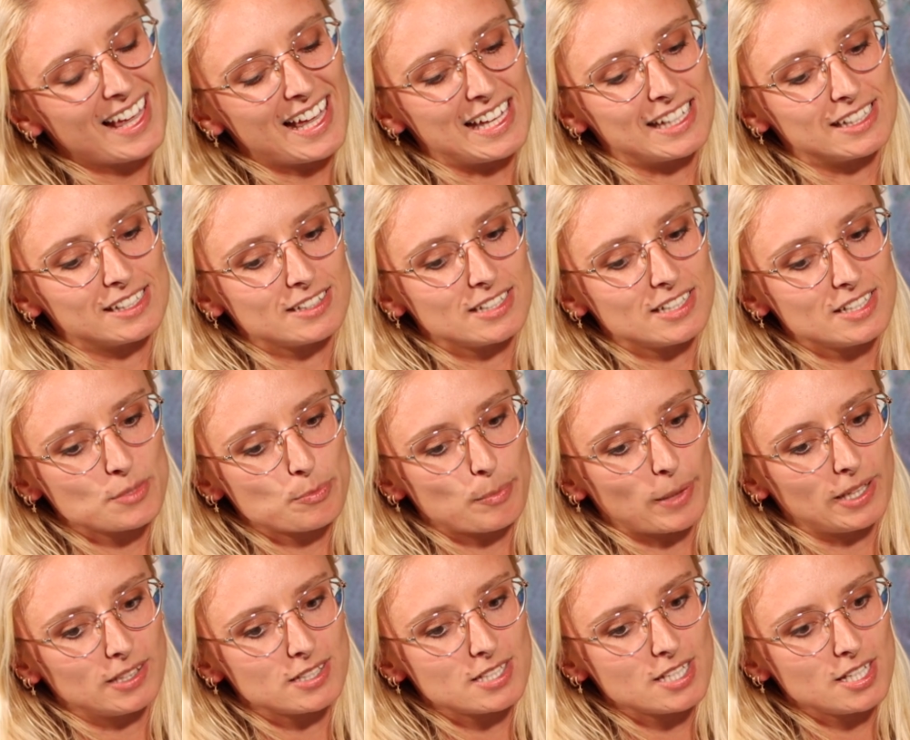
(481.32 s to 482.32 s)
And these
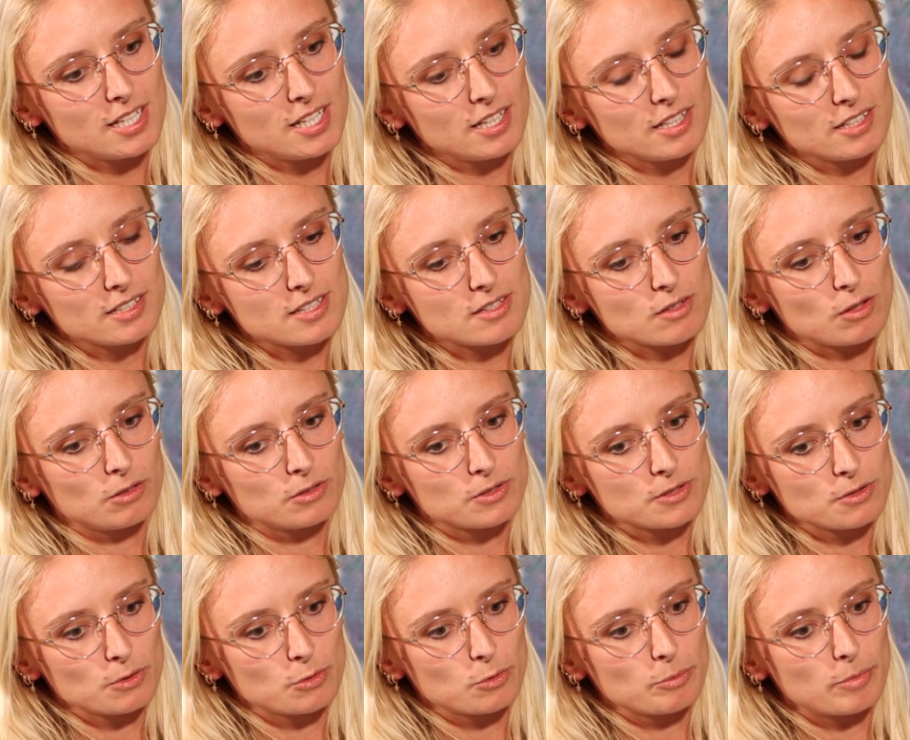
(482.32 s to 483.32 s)
paintings
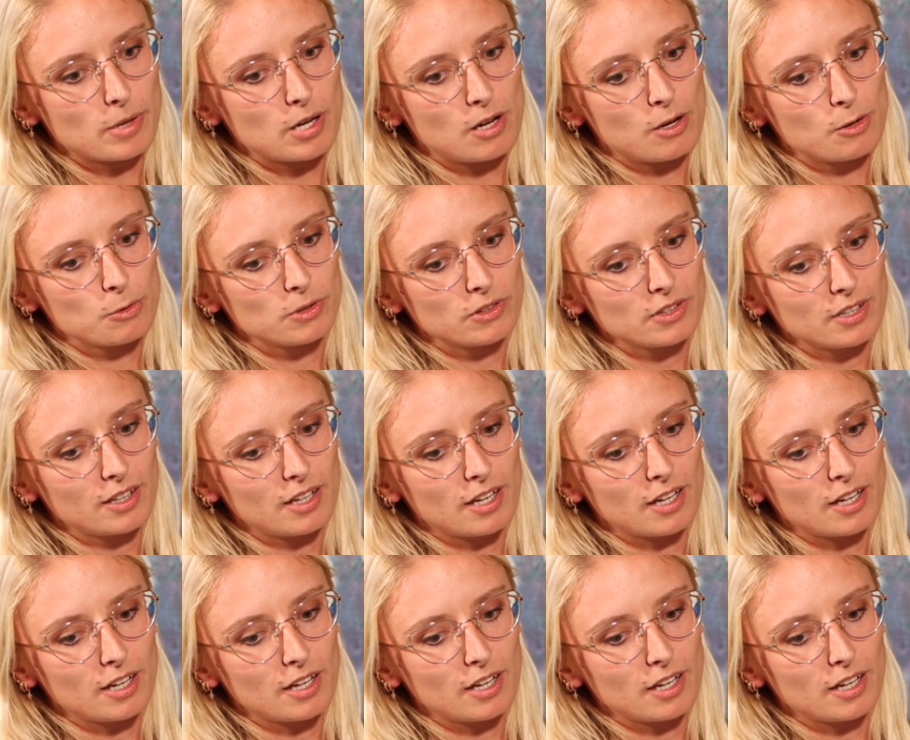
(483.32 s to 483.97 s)
also about